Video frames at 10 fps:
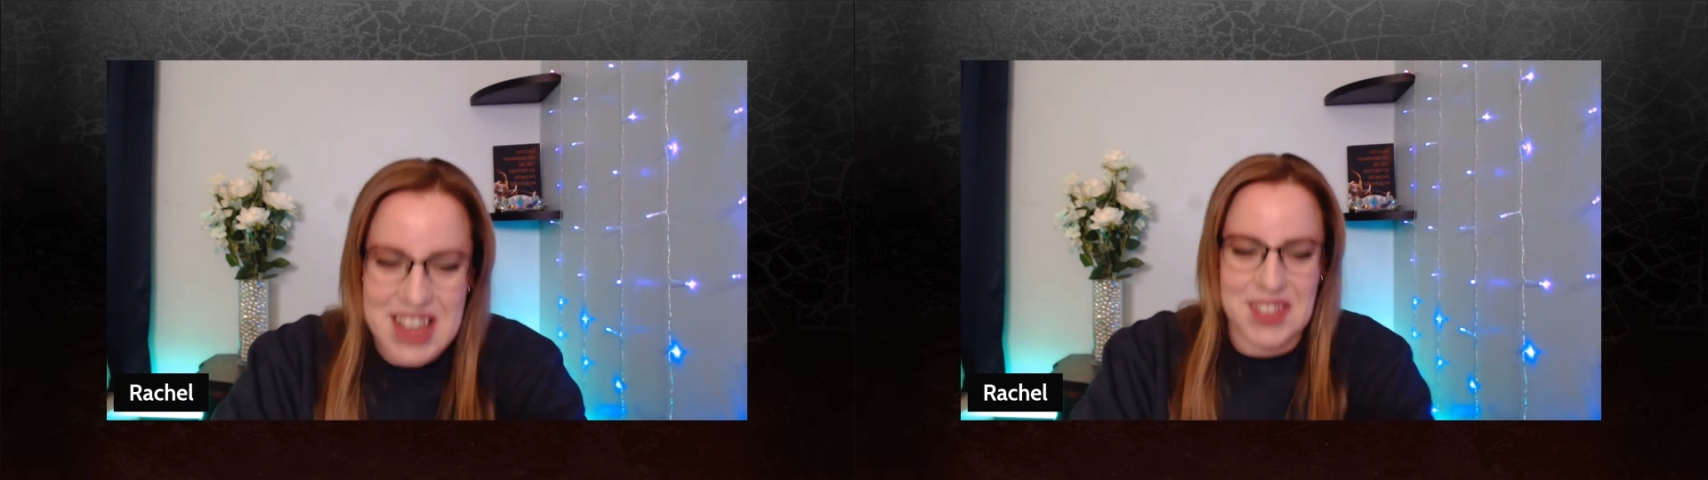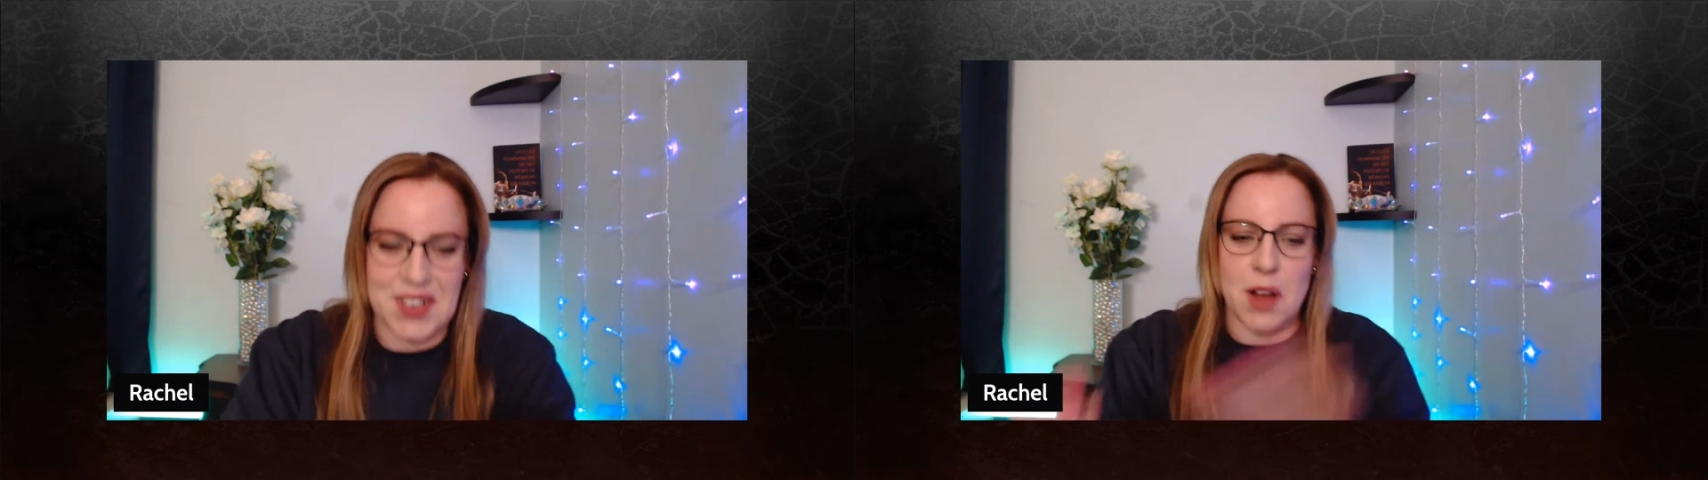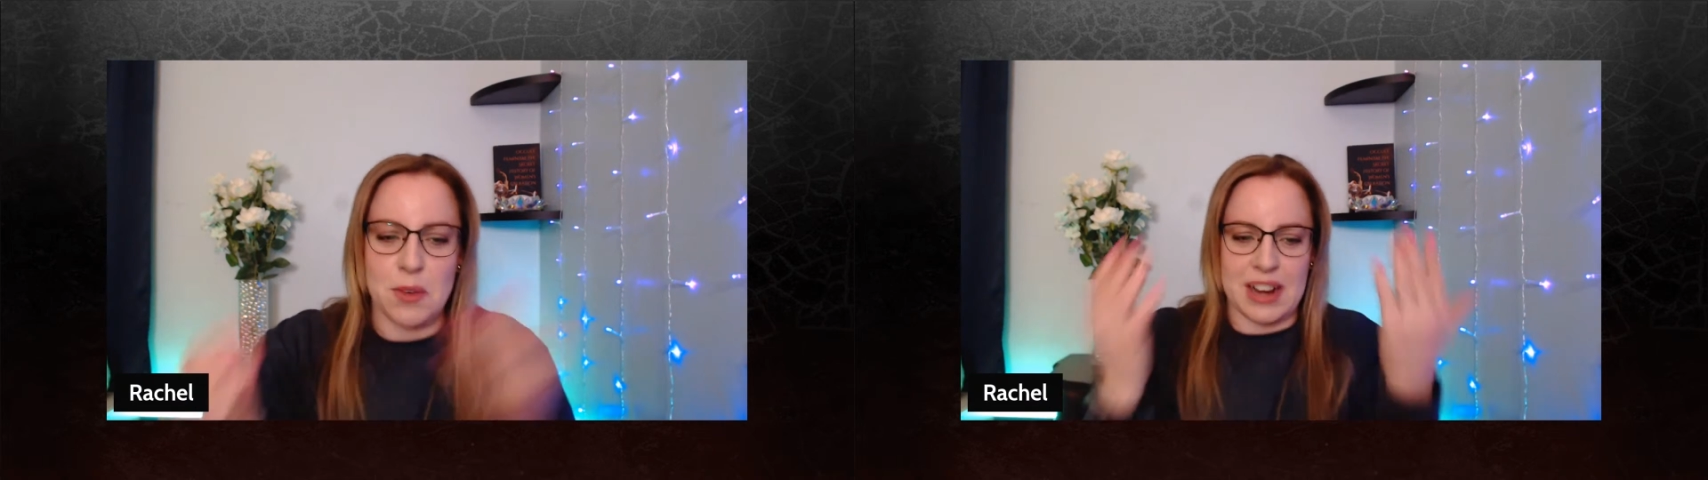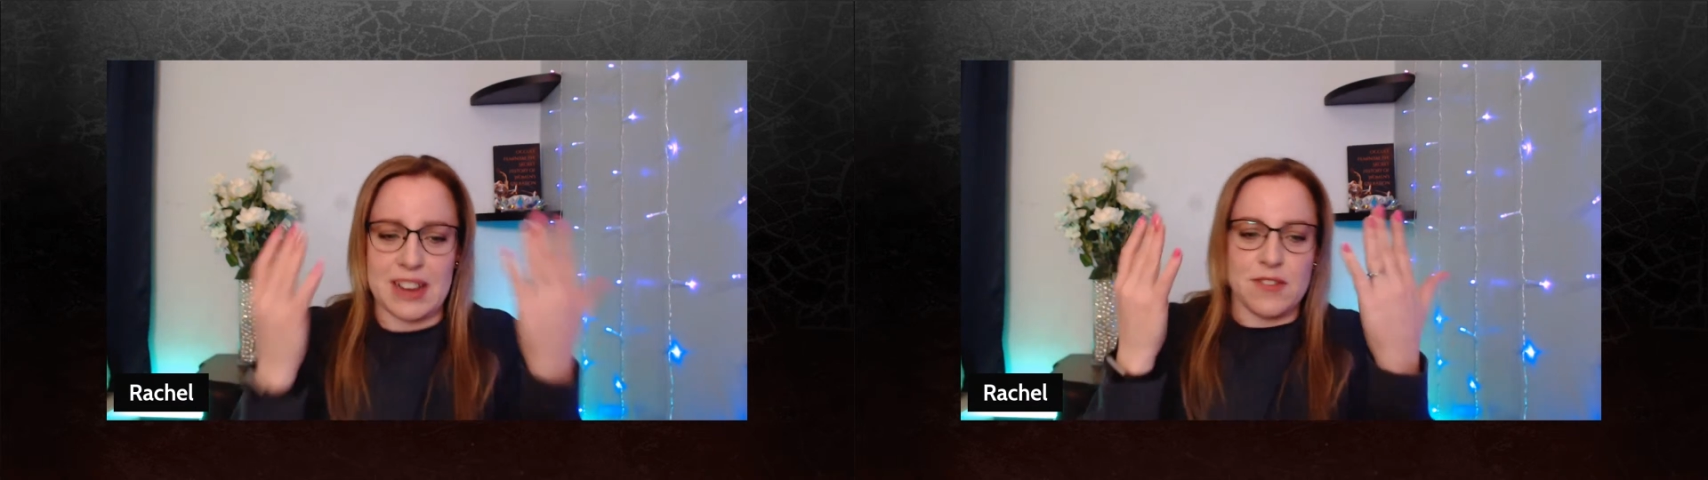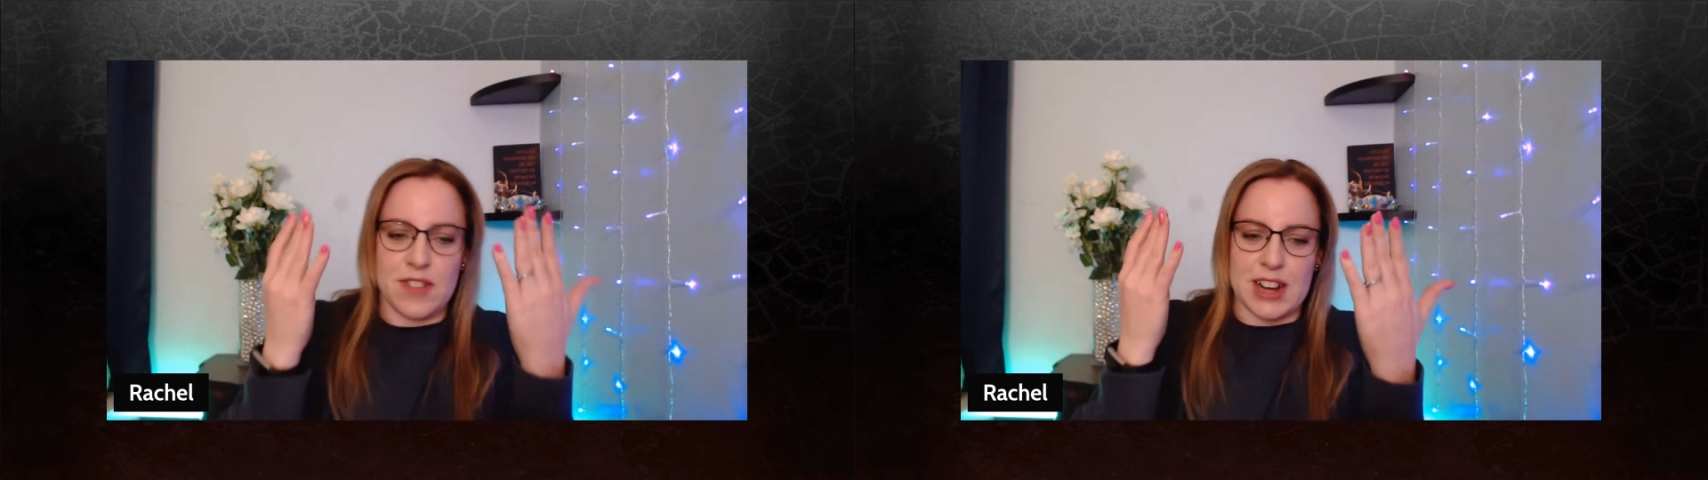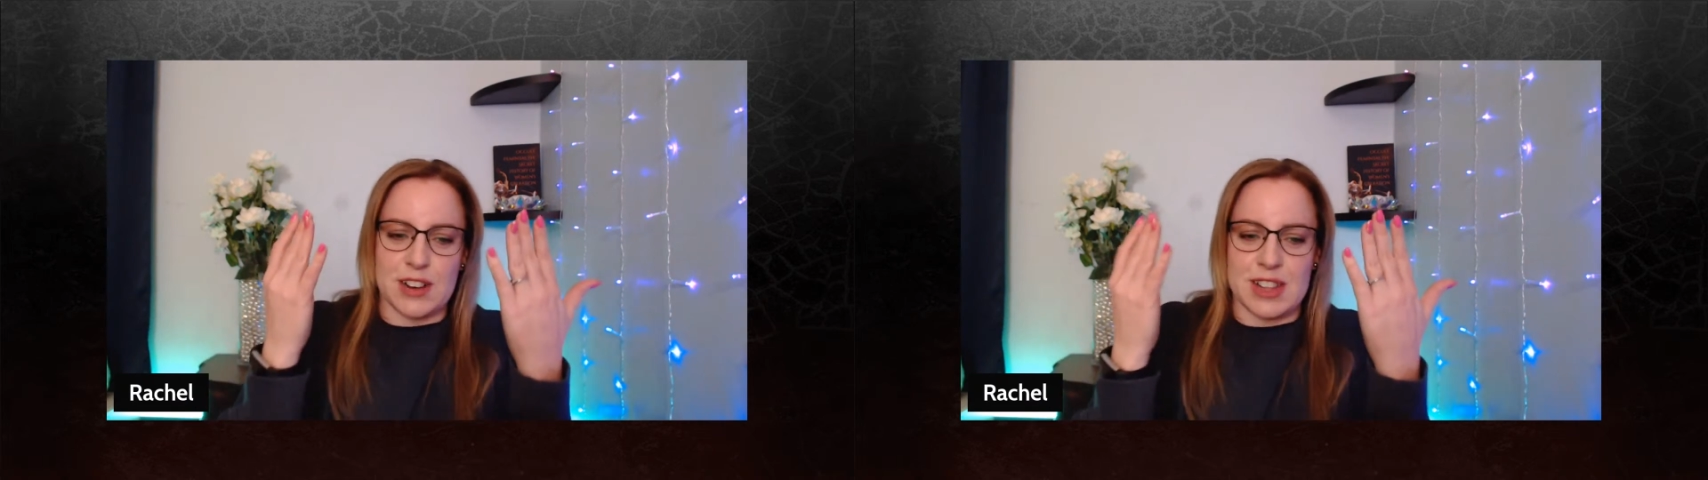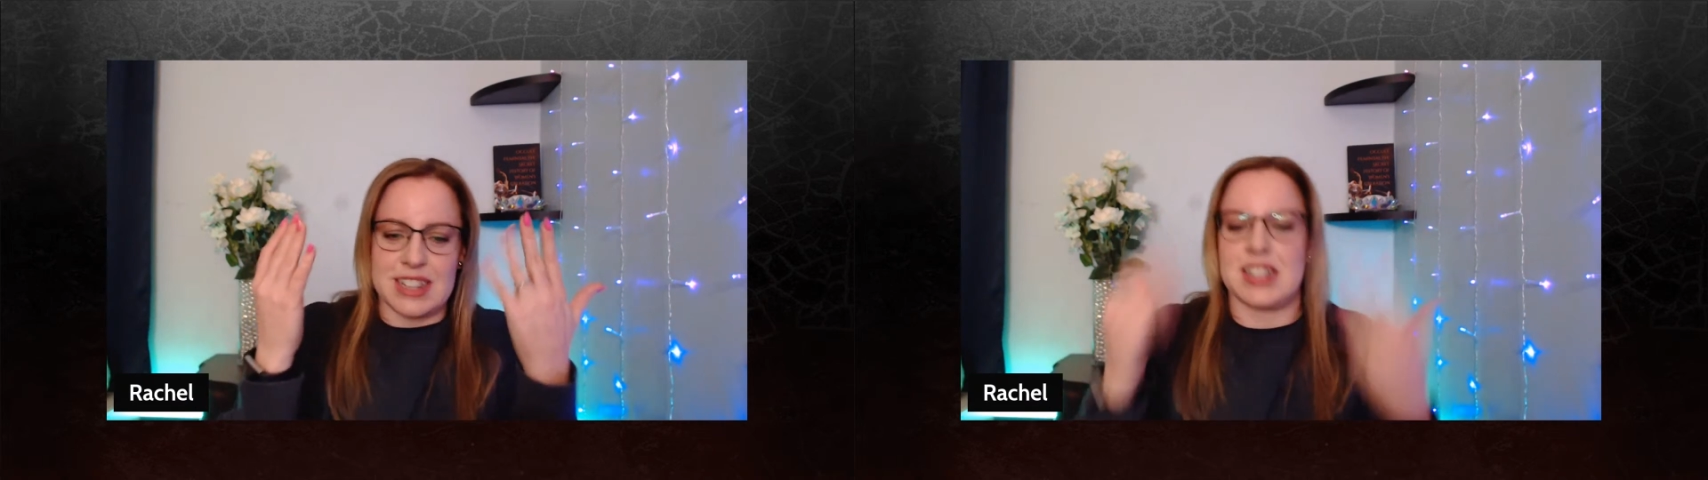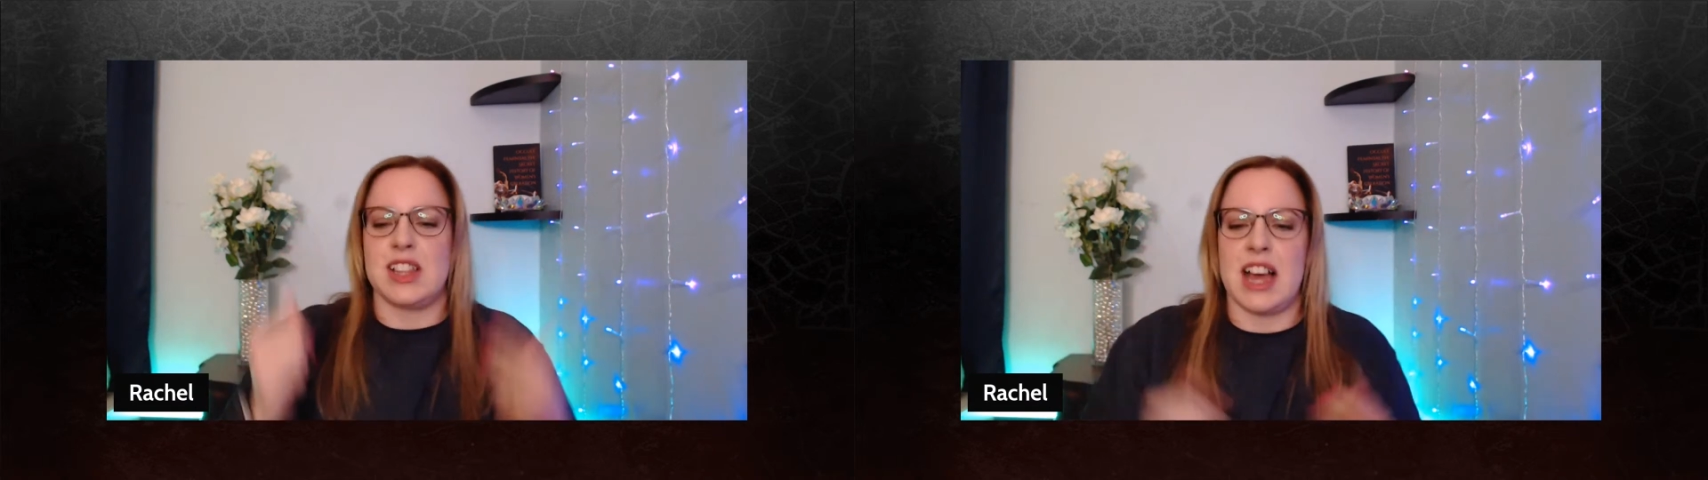they're all wearing
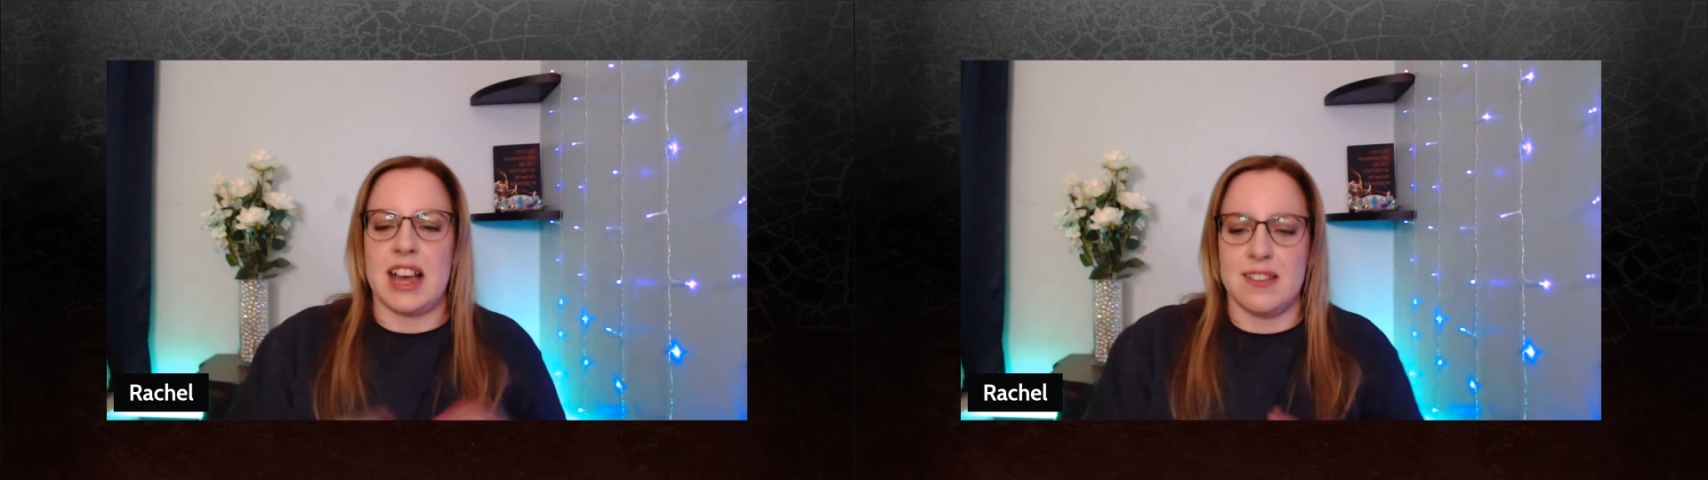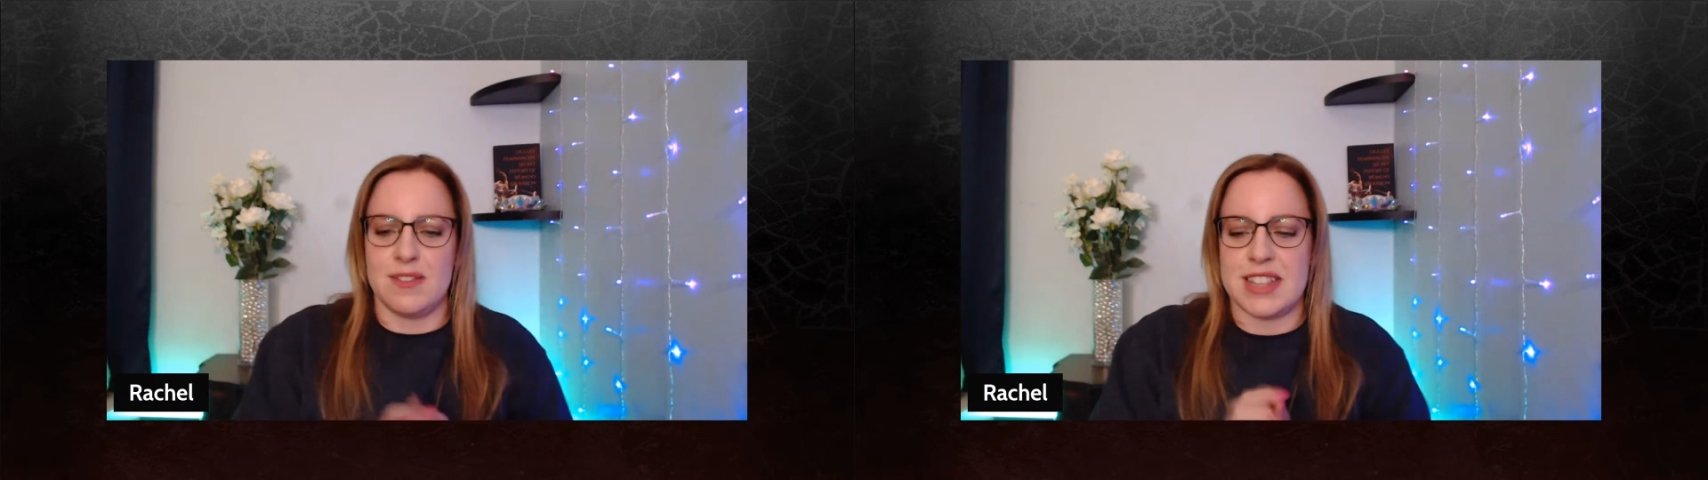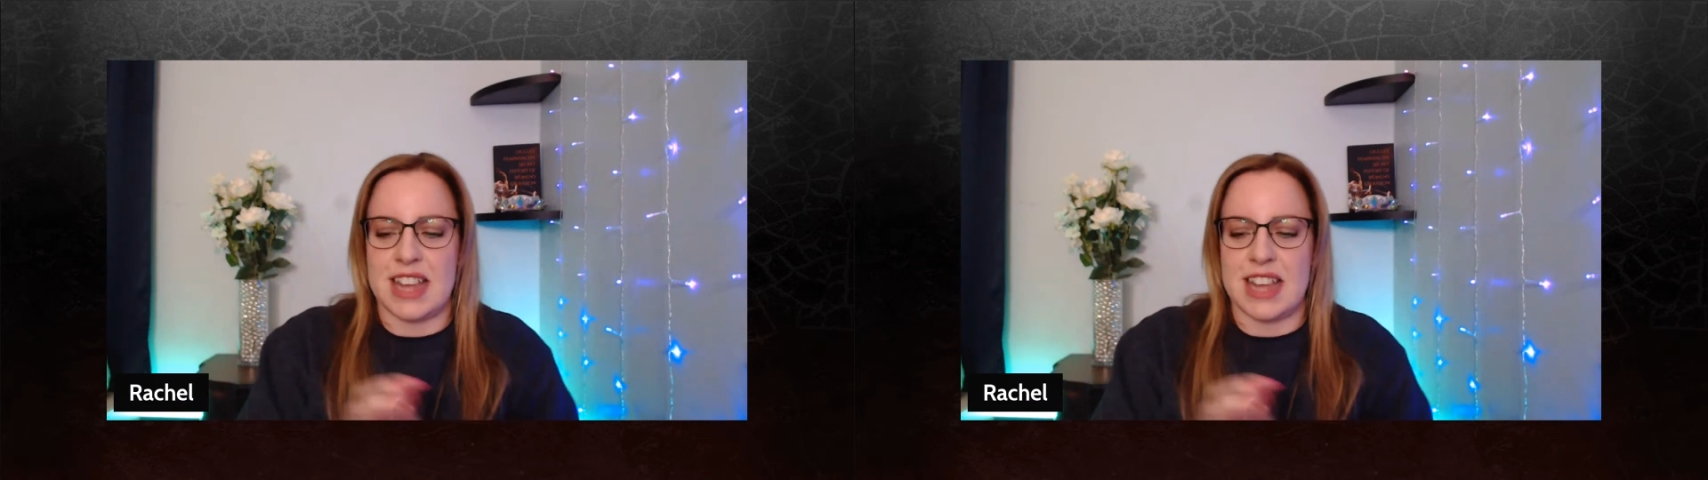fingerless gloves